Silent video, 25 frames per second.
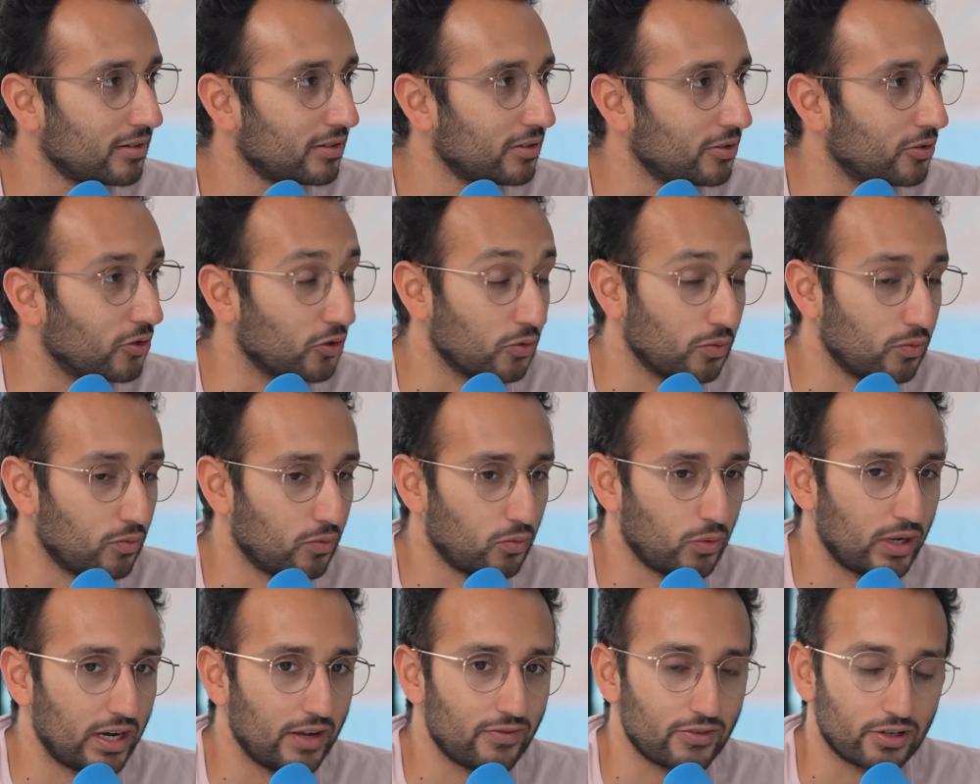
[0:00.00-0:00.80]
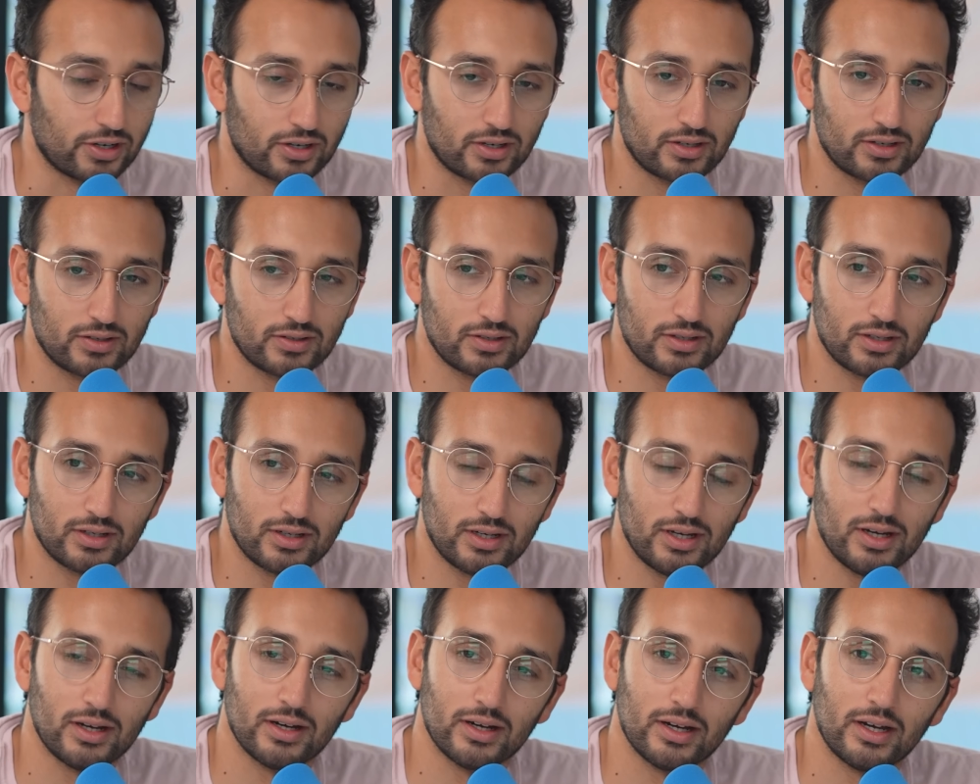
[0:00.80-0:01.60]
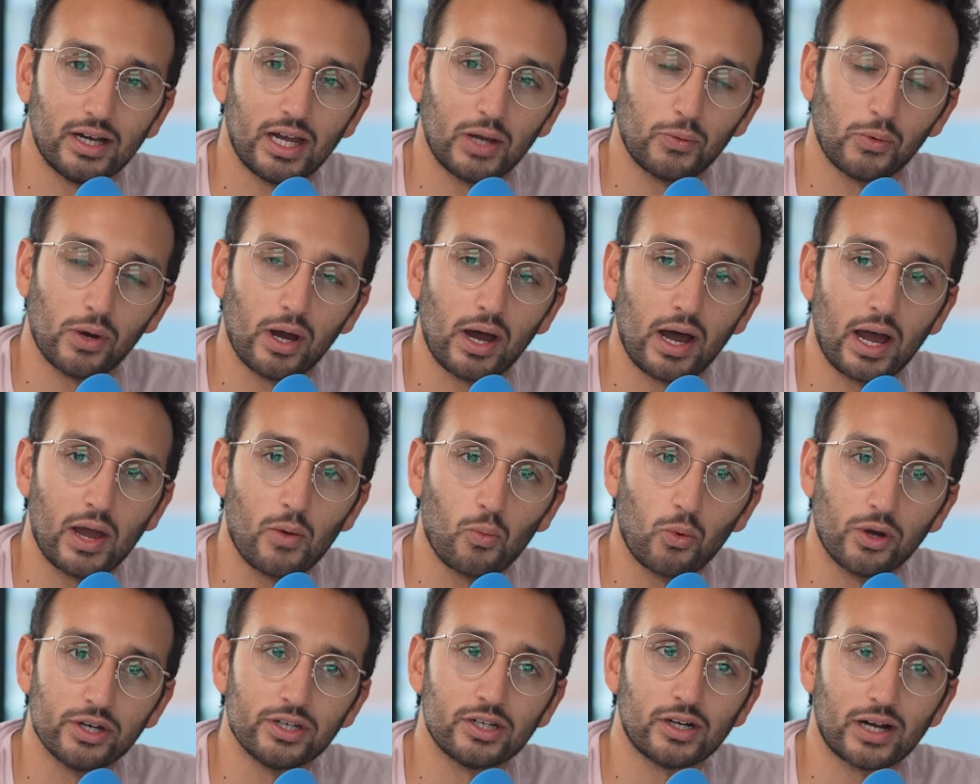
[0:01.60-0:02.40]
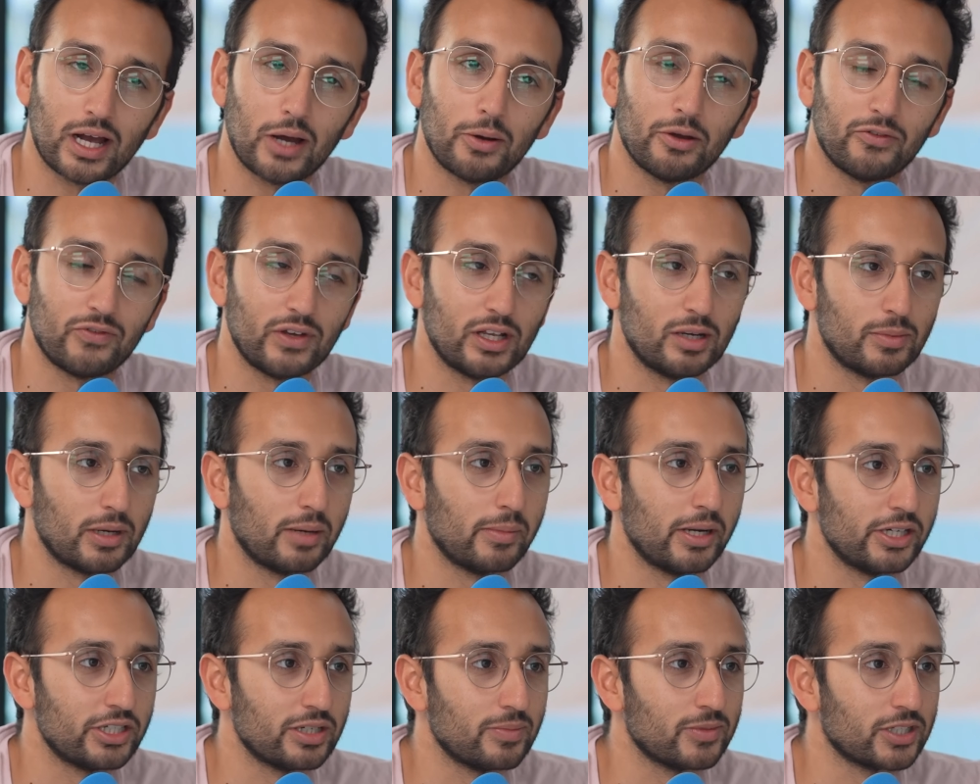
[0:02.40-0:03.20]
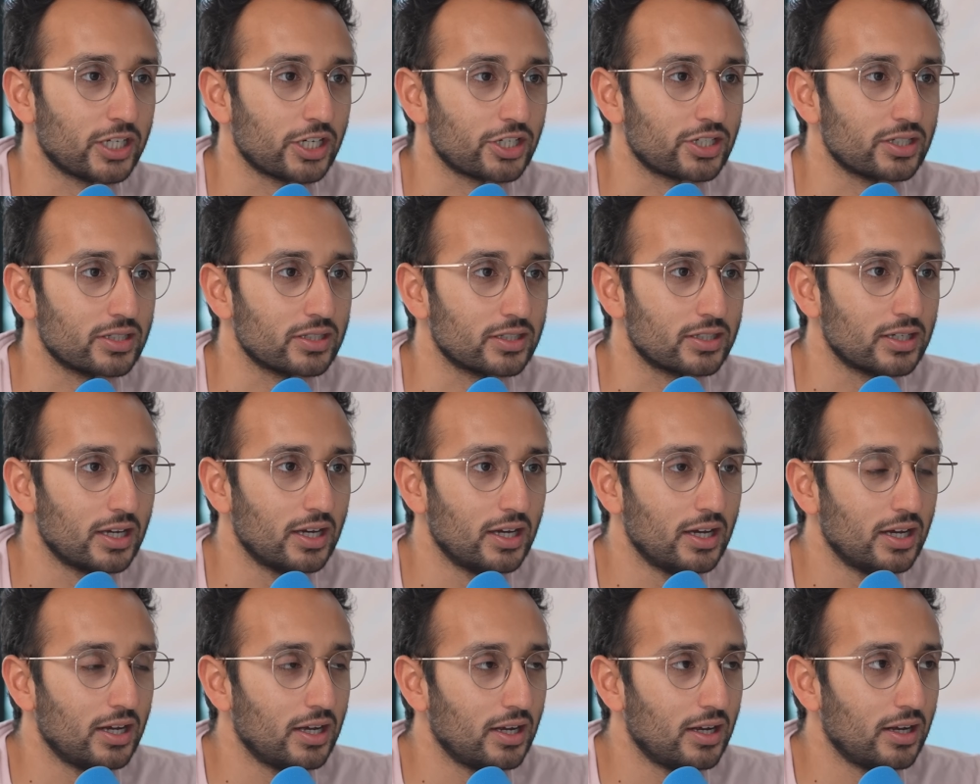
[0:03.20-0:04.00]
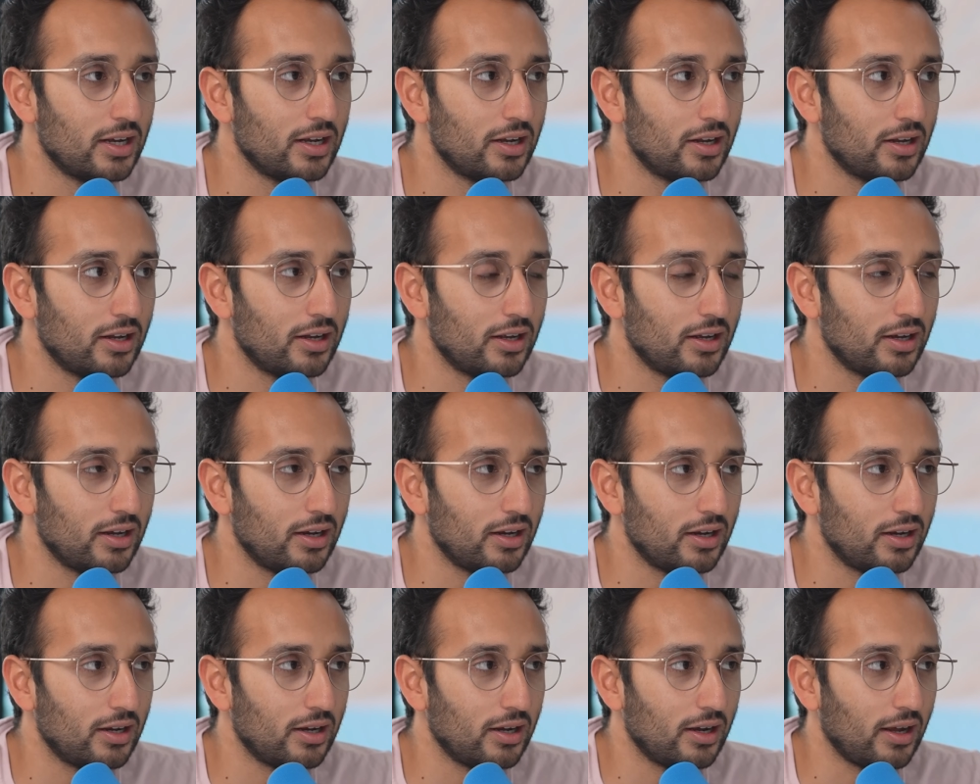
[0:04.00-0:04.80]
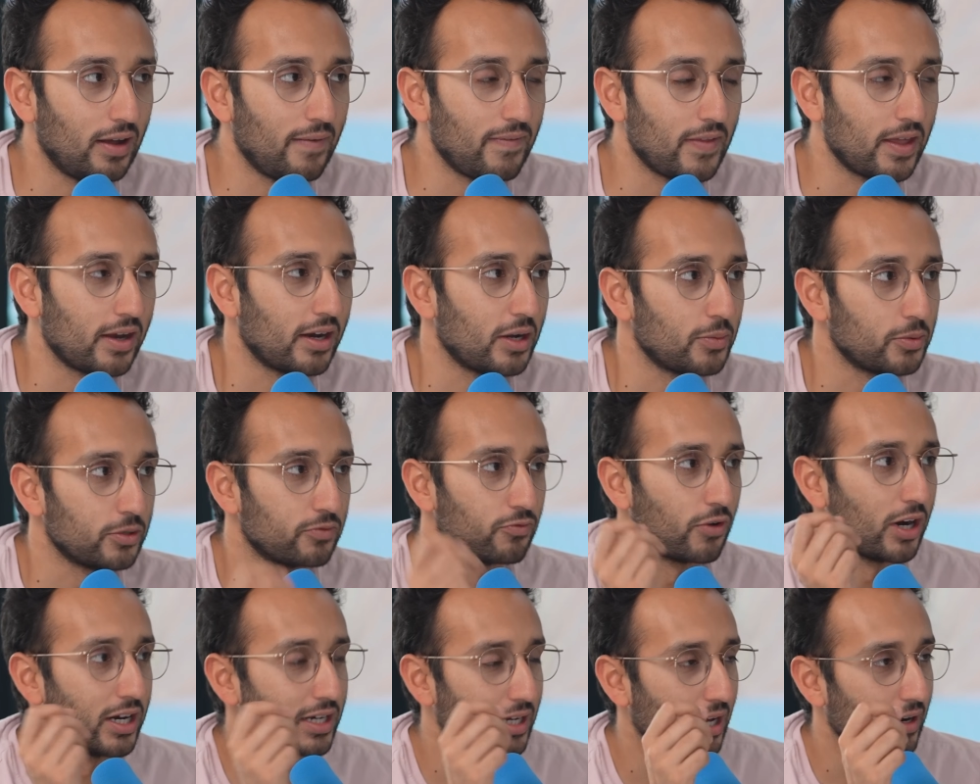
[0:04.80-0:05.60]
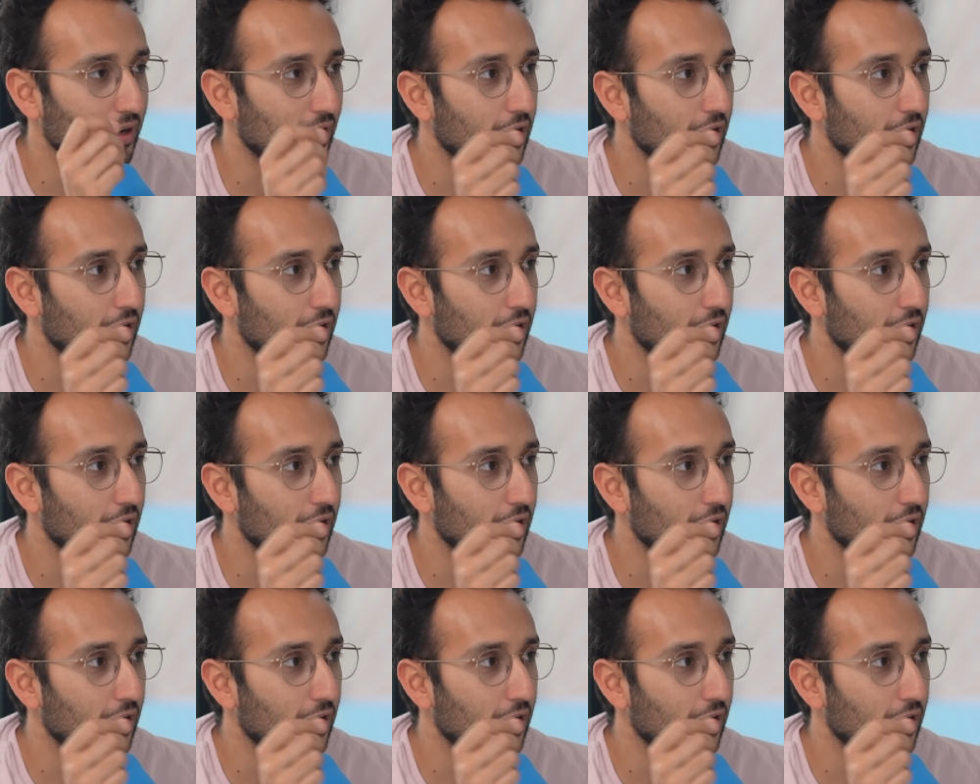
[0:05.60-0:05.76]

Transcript: or oh, whenever, huh, I, w- I wonder how I feel about my gym sessions. And then I would write down